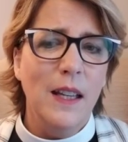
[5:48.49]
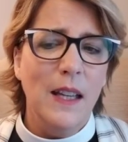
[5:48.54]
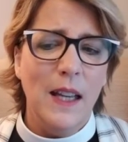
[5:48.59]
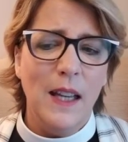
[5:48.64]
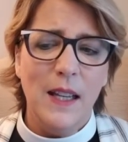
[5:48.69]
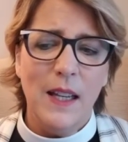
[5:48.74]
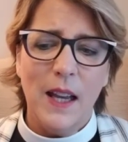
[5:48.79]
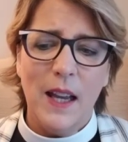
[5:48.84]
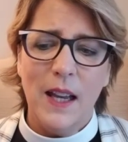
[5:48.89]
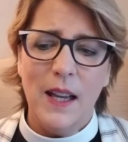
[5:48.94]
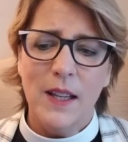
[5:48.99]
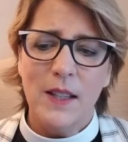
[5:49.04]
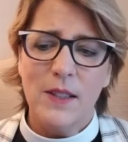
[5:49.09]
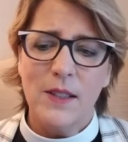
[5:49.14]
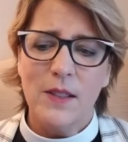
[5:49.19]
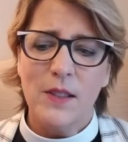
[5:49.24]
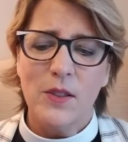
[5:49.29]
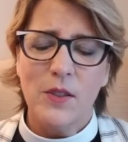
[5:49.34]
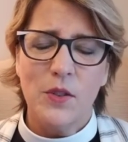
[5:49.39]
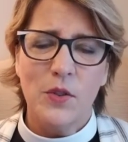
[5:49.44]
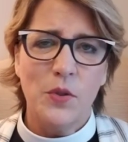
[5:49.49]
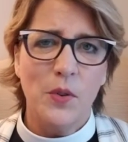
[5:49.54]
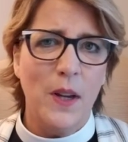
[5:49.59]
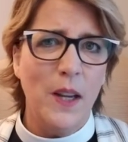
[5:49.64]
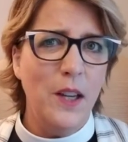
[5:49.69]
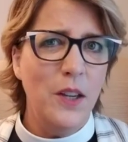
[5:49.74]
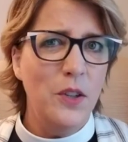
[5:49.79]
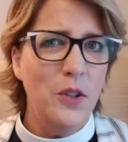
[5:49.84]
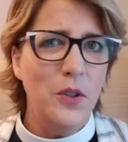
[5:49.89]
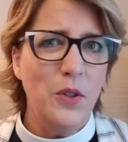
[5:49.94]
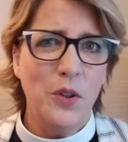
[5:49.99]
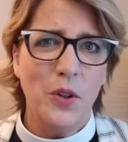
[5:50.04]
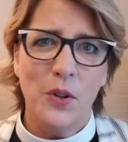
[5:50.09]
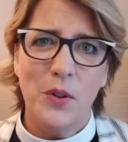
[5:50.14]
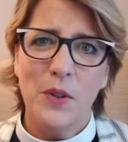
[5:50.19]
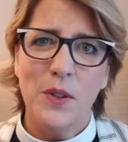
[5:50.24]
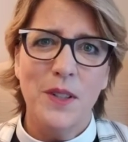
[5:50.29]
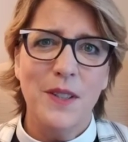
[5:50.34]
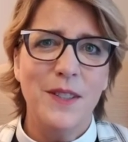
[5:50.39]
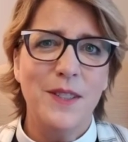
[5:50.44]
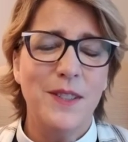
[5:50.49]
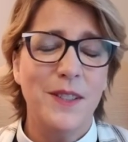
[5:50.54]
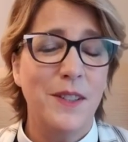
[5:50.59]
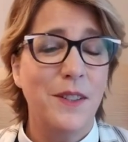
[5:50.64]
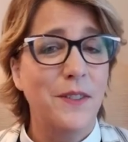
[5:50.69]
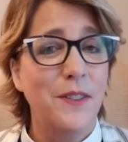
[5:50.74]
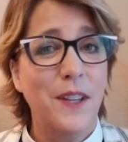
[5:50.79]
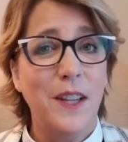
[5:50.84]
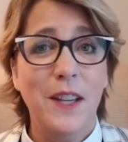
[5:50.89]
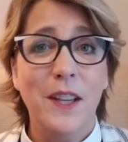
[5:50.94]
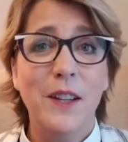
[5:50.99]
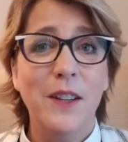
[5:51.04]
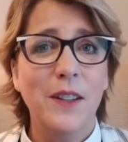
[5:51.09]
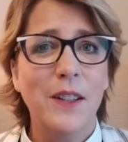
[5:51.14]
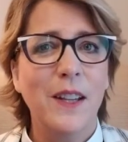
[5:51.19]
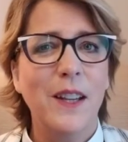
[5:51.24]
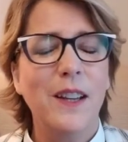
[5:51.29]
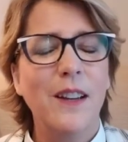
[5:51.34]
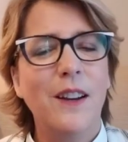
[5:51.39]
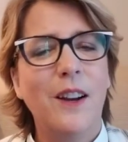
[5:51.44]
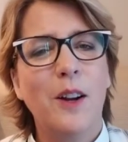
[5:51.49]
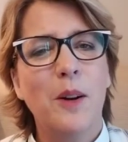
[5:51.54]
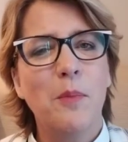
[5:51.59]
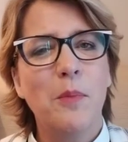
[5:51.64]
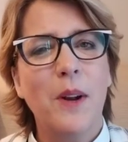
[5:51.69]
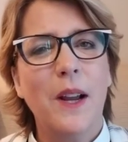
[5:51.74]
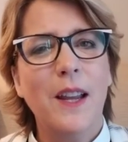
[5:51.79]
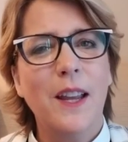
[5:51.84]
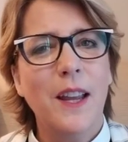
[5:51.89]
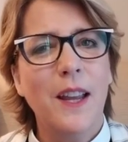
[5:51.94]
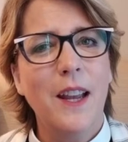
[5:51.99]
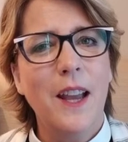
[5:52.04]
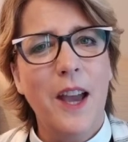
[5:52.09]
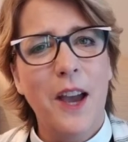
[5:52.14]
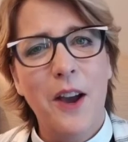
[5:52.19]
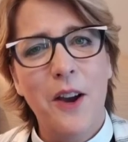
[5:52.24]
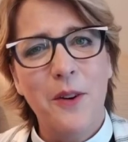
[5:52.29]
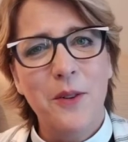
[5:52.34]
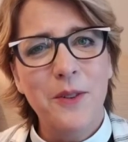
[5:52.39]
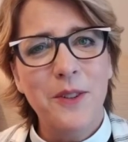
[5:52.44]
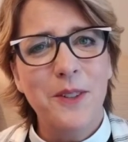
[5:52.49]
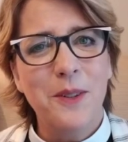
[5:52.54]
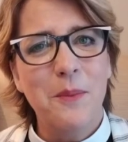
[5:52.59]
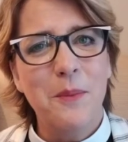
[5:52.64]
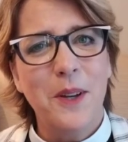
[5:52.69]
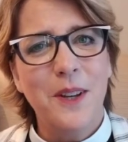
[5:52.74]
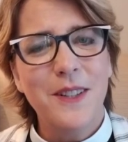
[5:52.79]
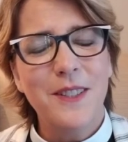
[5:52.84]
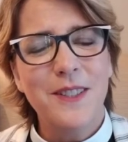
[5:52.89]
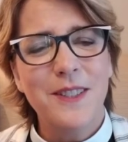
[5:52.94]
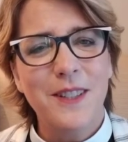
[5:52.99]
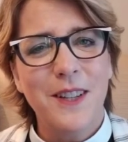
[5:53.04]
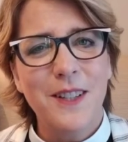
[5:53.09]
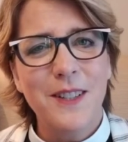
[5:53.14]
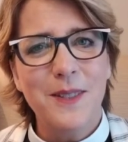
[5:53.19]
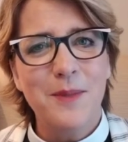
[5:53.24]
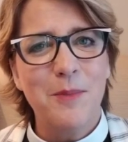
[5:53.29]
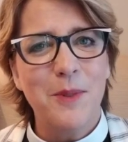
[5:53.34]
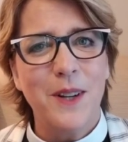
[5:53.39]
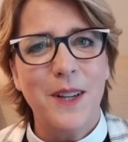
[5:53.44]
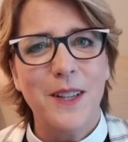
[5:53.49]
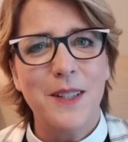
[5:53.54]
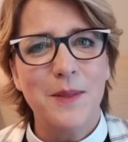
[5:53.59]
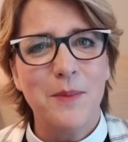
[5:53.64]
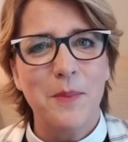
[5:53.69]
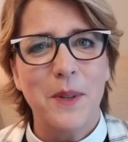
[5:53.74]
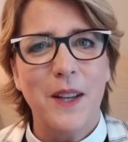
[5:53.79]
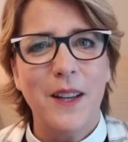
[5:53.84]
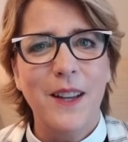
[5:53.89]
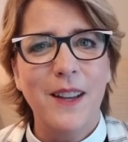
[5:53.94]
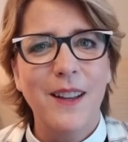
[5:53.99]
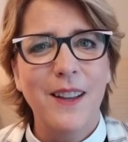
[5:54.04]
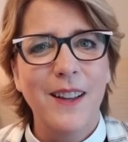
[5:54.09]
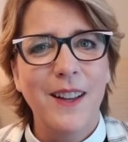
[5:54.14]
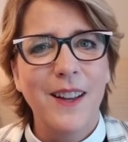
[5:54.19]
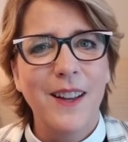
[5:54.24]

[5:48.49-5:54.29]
and as strange currents of healing are breaking out amongst us, praise be,